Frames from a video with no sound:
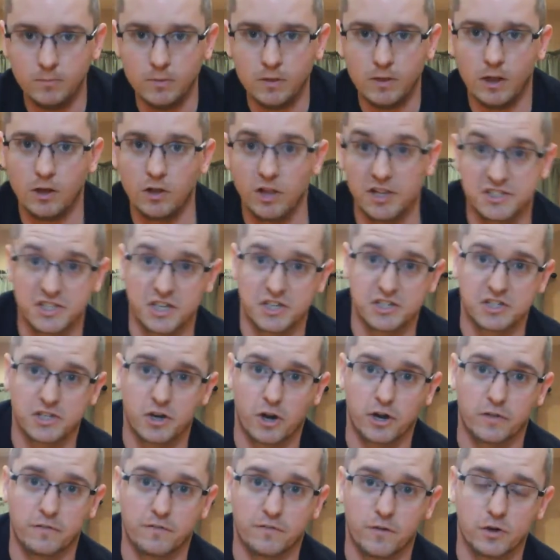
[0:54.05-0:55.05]
let's get
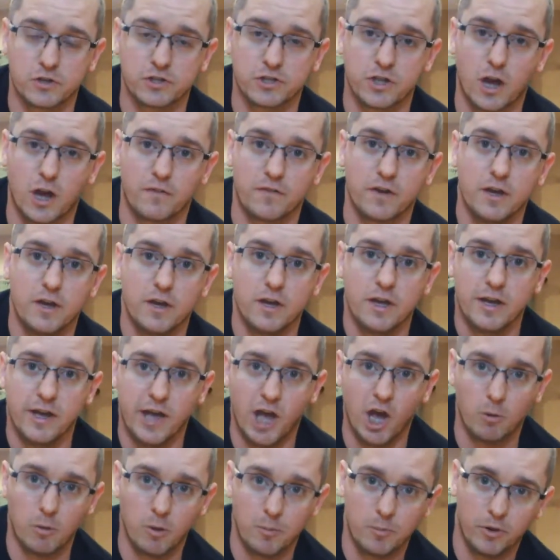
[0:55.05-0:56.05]
started. First off,
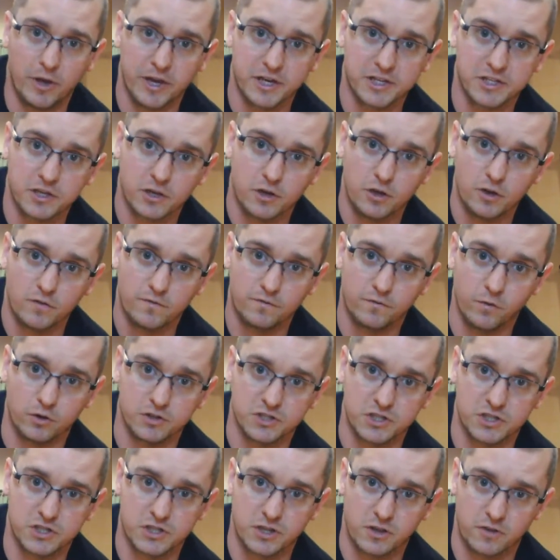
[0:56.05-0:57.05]
elbow planks
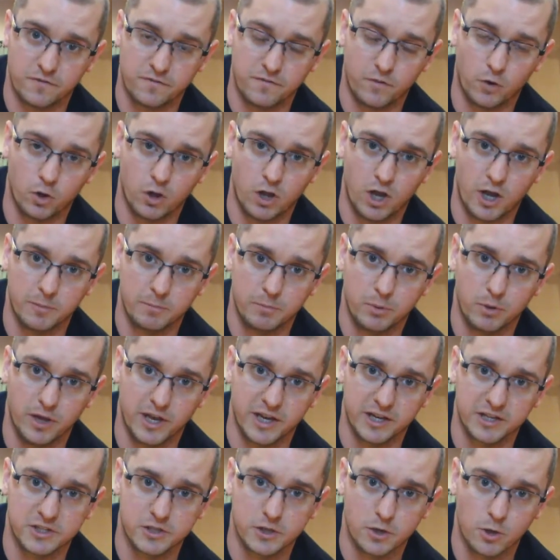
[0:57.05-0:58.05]
versus full-on
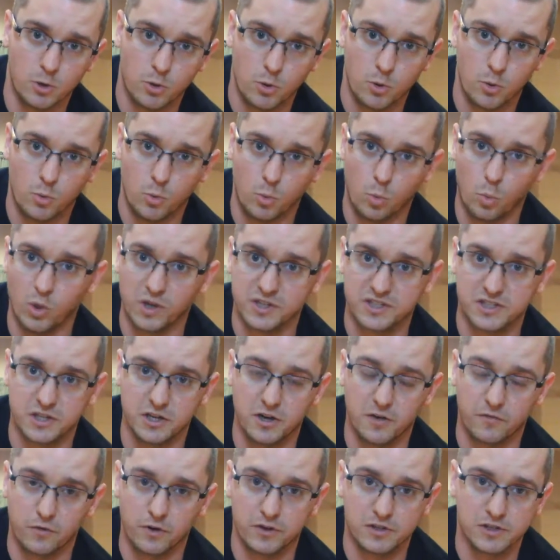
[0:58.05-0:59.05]
planks. What's the
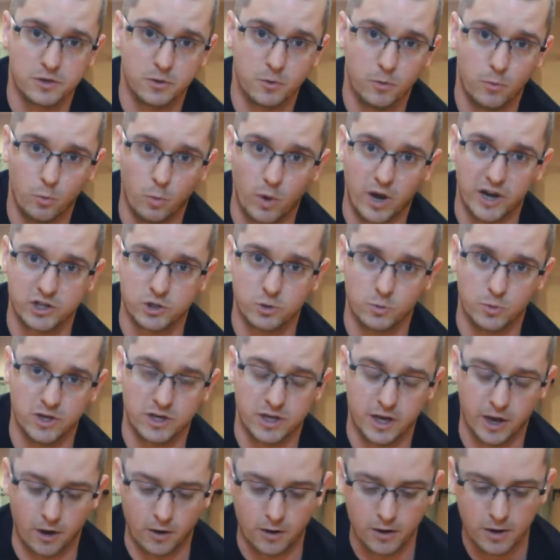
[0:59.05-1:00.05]
difference? Why should we
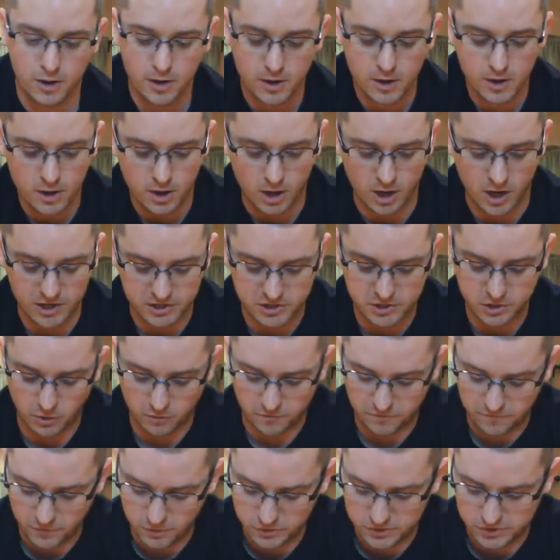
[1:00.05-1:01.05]
care? So
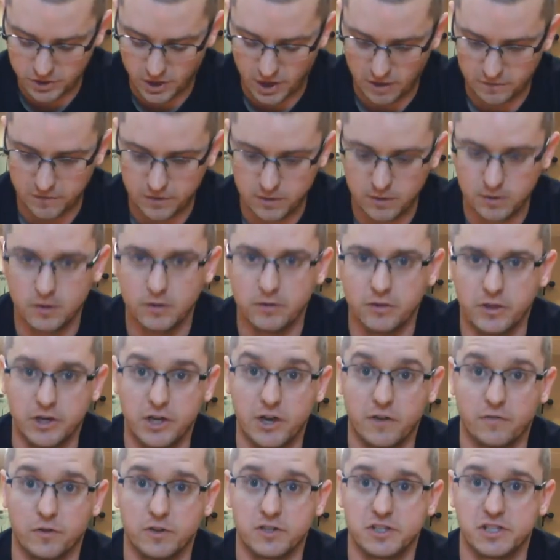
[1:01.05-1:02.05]
first off, the
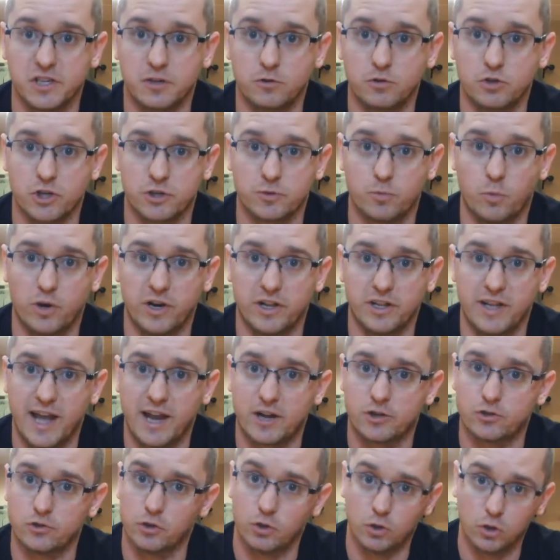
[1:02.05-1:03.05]
difference in just what it
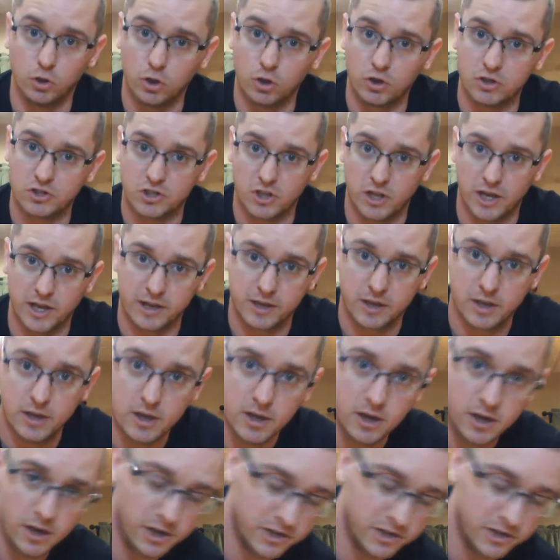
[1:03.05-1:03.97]
actually looks like is